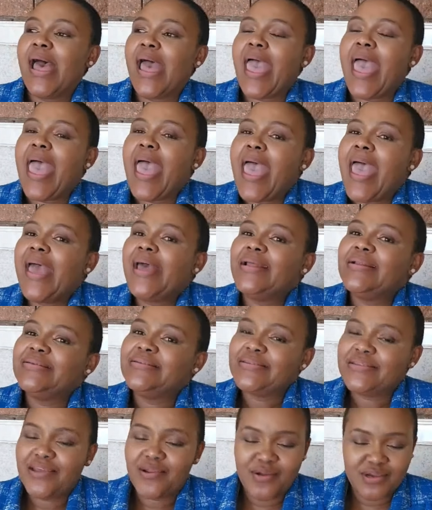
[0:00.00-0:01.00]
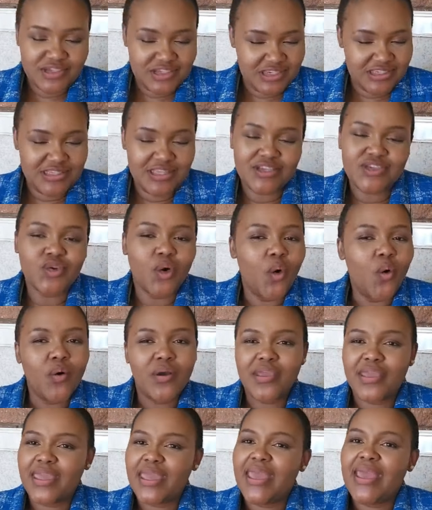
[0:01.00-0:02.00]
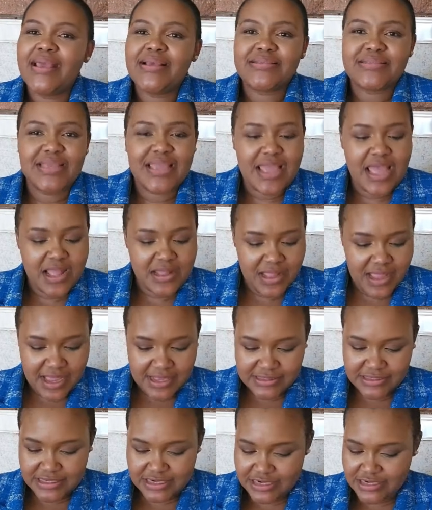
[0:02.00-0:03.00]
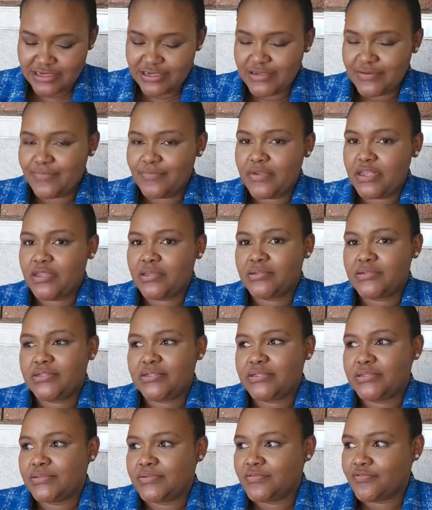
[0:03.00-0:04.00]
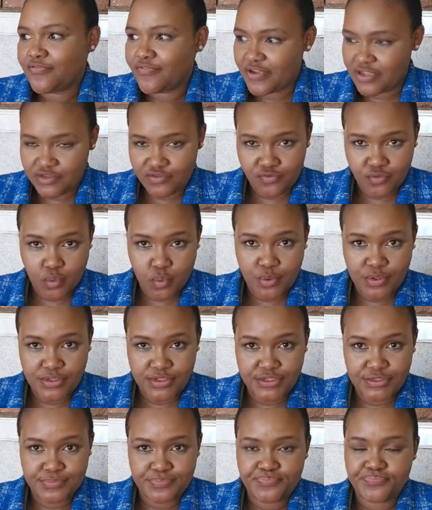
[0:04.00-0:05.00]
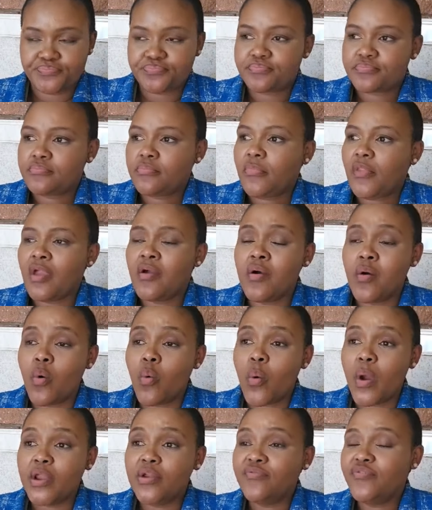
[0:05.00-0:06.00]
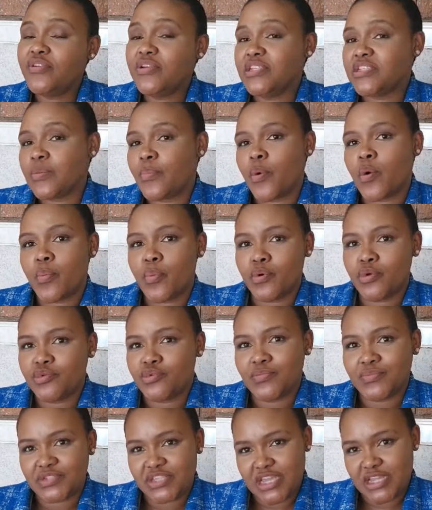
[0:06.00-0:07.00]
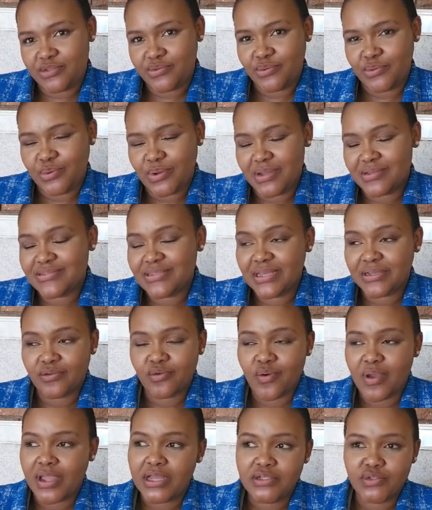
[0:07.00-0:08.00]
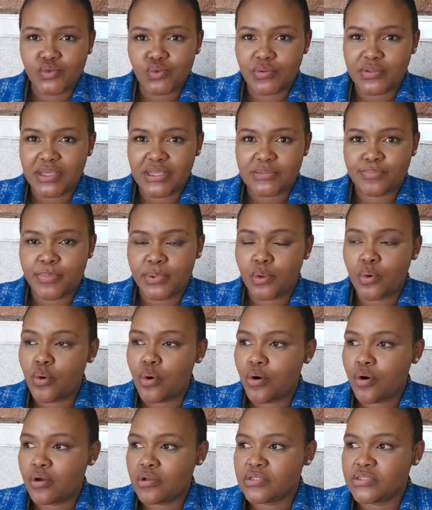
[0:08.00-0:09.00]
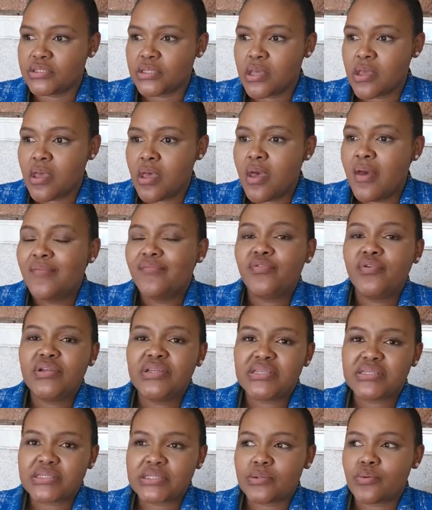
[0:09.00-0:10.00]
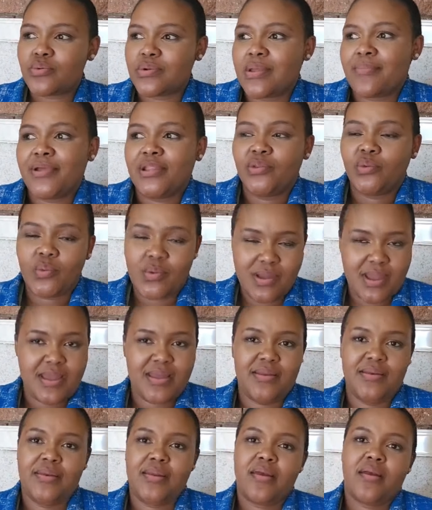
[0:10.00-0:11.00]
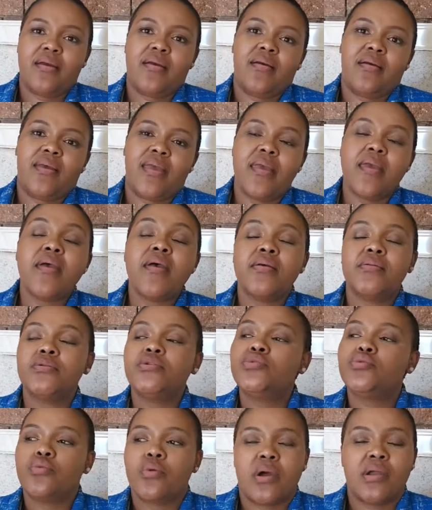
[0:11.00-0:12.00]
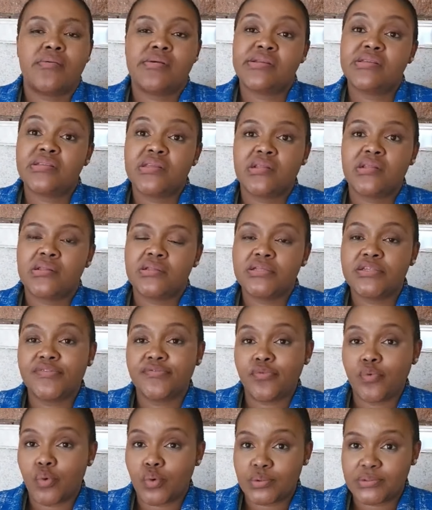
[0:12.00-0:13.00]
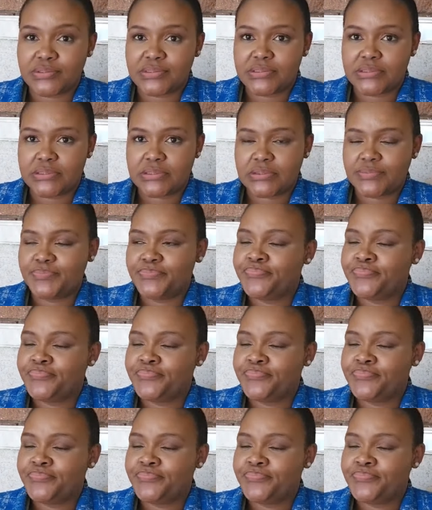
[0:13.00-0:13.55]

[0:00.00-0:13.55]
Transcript: and it was just a joke, yes, I ice cream and fast forward. When umfundisi proposed proposal, I was like, no, I can't do that because mfundisi unabantwana and you are recently divorced.